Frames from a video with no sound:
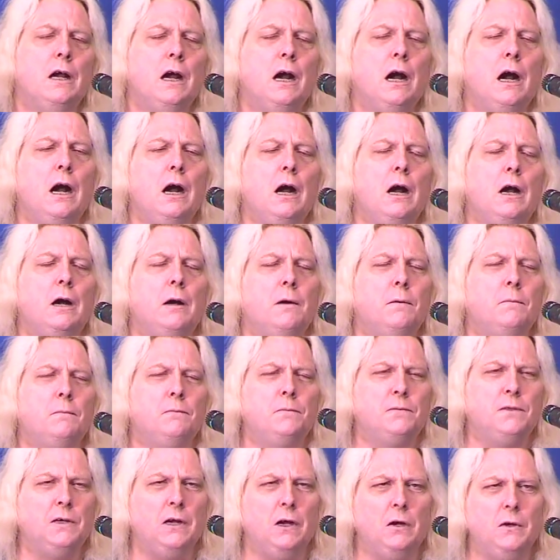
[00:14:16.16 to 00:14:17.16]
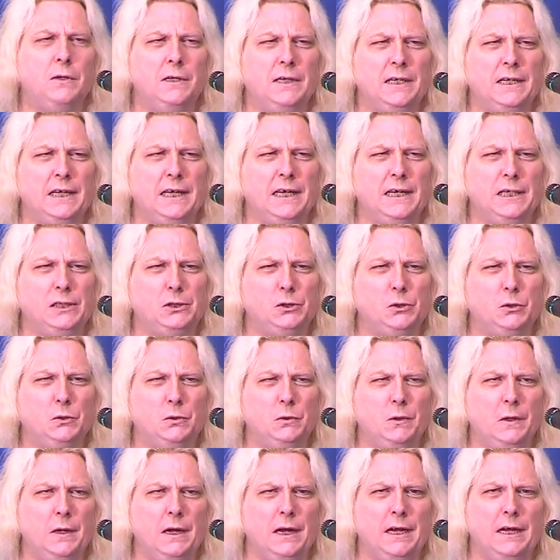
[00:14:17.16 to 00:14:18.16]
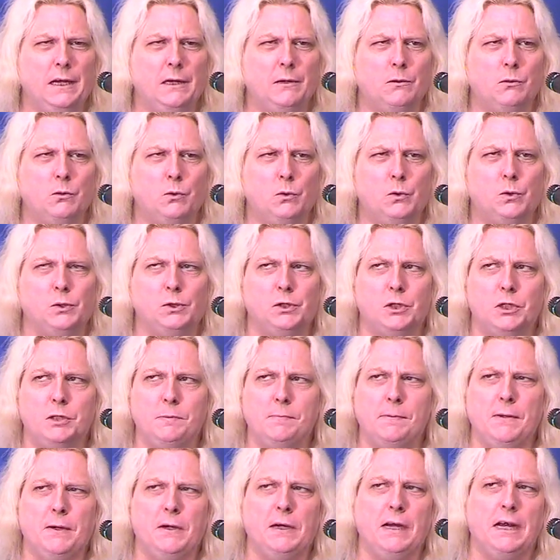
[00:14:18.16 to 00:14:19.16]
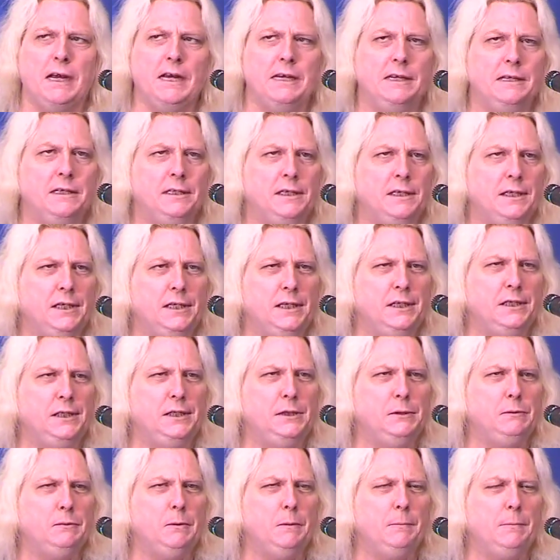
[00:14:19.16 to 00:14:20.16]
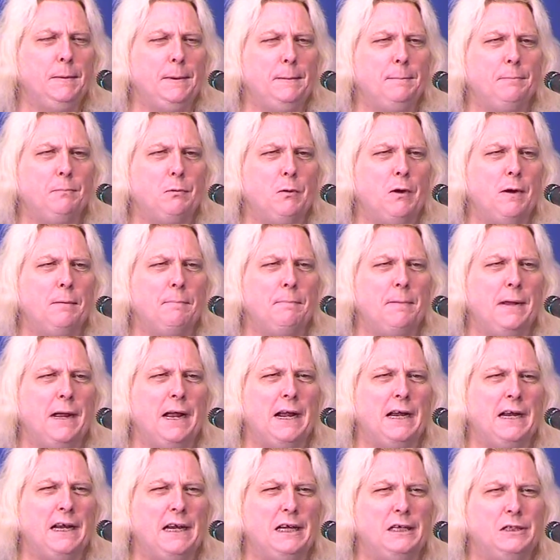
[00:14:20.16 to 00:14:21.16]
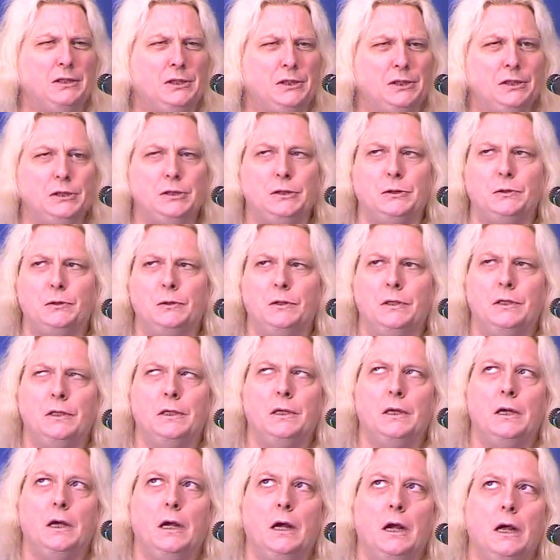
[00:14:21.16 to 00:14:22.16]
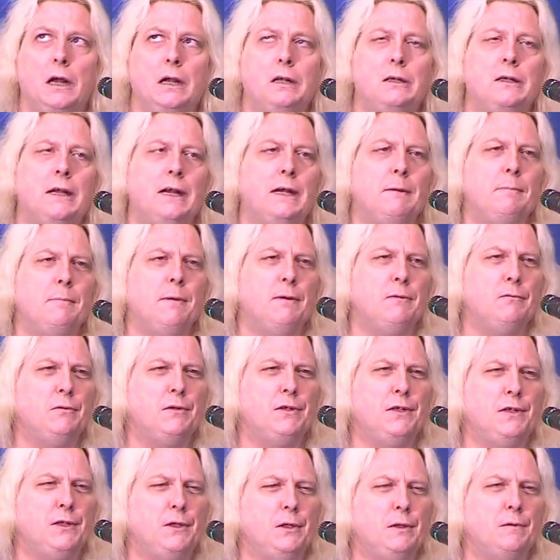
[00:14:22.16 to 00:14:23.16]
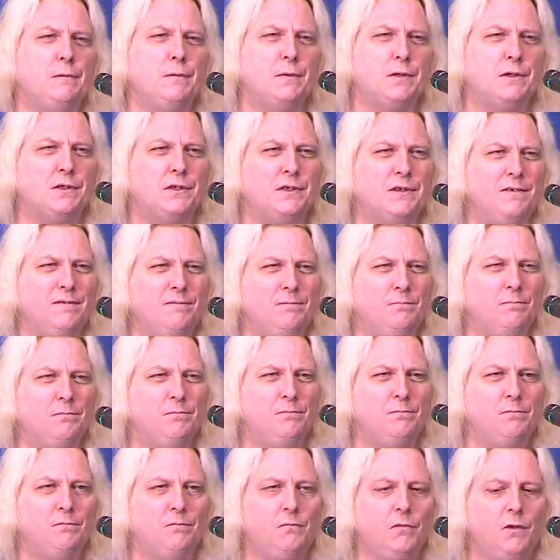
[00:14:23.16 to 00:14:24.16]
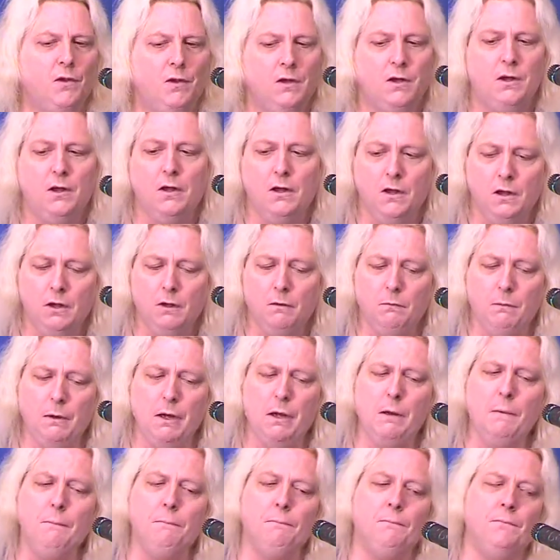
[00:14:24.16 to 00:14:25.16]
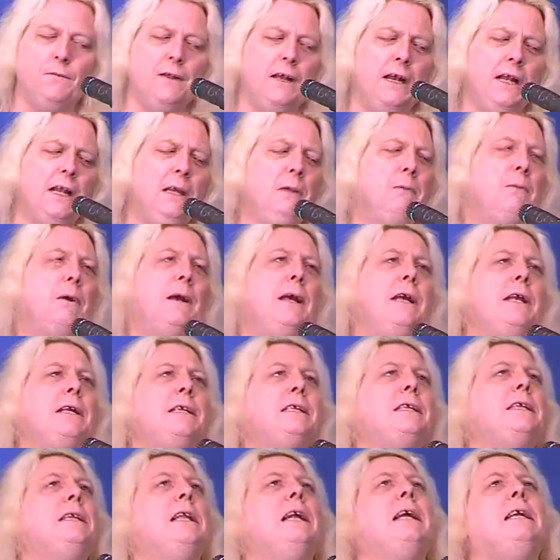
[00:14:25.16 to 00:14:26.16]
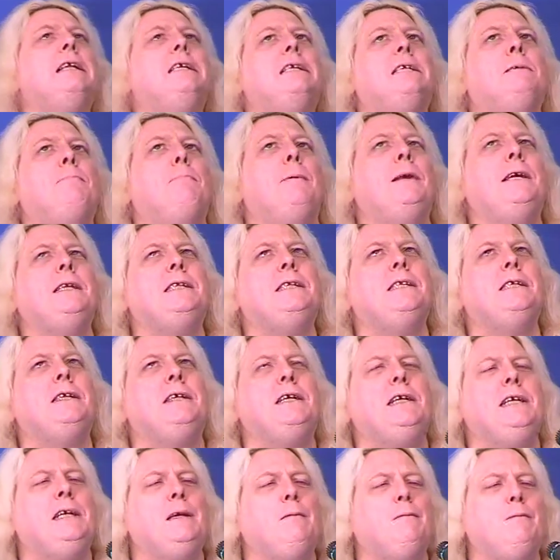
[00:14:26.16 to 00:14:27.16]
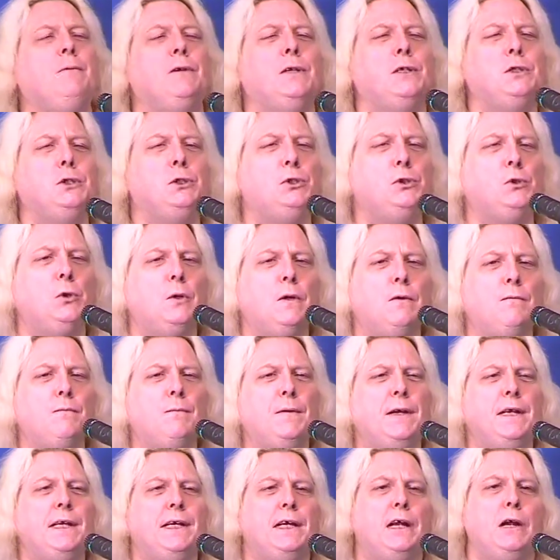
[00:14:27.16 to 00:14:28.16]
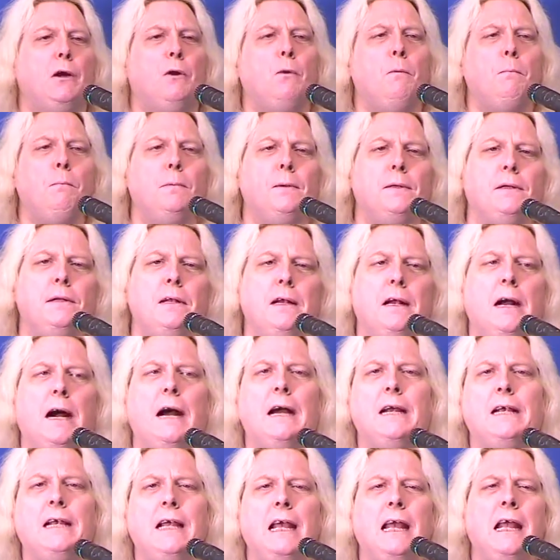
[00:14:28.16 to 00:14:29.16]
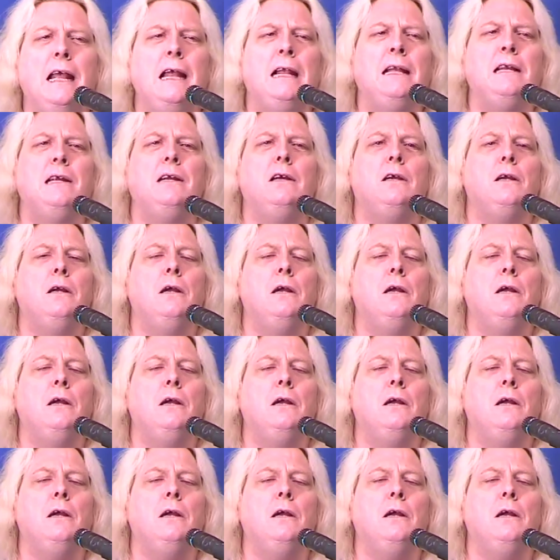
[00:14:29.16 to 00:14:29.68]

guardian angel and, of course, your spirit guide. And you will be brought back into alignment with the universe. Well, anyway, so that's basically it for this short video. But again,